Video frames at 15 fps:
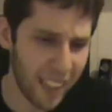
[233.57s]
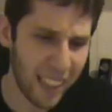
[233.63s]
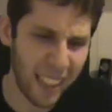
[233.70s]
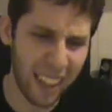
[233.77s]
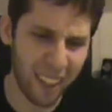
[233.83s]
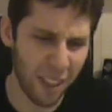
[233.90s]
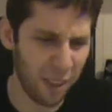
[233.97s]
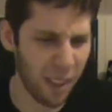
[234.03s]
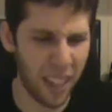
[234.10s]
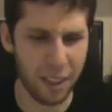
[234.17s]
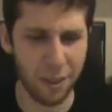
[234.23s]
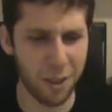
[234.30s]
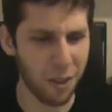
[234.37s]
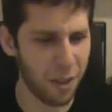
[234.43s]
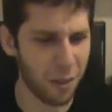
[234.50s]
He
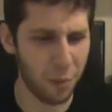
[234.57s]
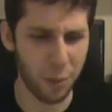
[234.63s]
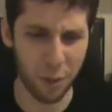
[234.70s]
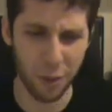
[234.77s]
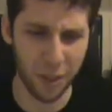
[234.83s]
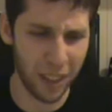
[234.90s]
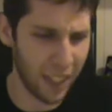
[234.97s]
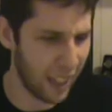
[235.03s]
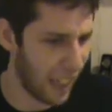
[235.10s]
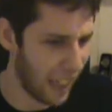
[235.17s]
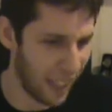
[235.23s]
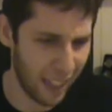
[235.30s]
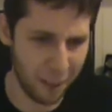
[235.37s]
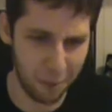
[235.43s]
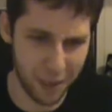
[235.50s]
joined the Brood, and
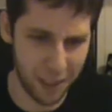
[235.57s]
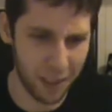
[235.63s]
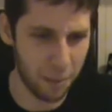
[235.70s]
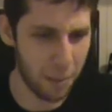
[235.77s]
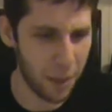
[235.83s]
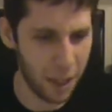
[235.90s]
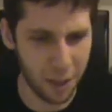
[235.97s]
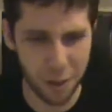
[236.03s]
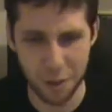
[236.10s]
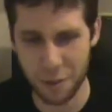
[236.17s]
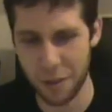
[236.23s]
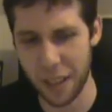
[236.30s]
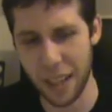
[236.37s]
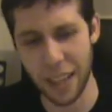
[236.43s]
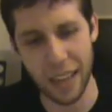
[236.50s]
he was in the
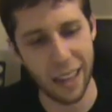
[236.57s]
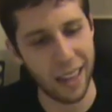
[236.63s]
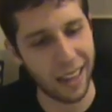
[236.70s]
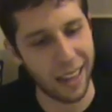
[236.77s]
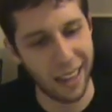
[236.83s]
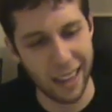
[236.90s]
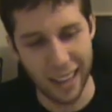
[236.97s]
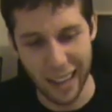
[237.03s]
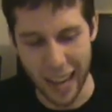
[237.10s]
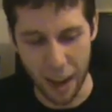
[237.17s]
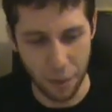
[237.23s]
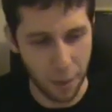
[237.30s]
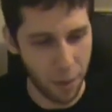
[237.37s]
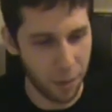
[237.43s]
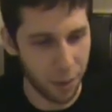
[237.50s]
Ministry. I
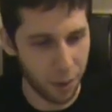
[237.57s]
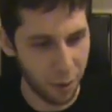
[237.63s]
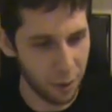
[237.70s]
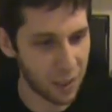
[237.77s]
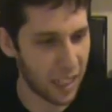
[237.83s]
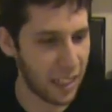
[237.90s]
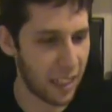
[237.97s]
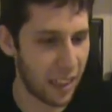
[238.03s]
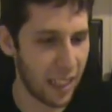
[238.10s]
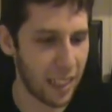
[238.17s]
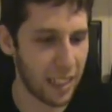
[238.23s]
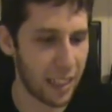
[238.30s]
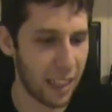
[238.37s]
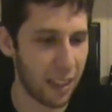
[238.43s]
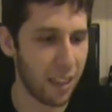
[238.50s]
remember those kinds of
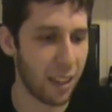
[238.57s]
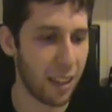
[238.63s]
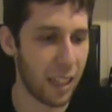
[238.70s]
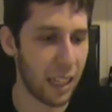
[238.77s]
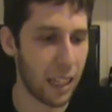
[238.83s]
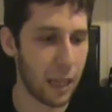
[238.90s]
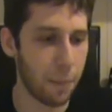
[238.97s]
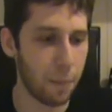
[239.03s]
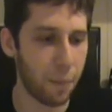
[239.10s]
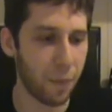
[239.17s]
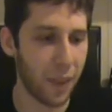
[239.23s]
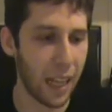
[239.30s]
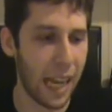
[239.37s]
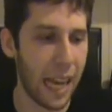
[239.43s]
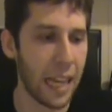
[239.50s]
things, and I thought that
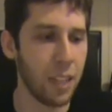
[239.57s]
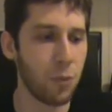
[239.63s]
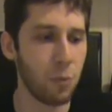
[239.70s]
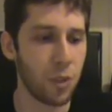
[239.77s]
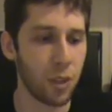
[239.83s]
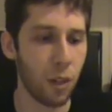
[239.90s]
Edge was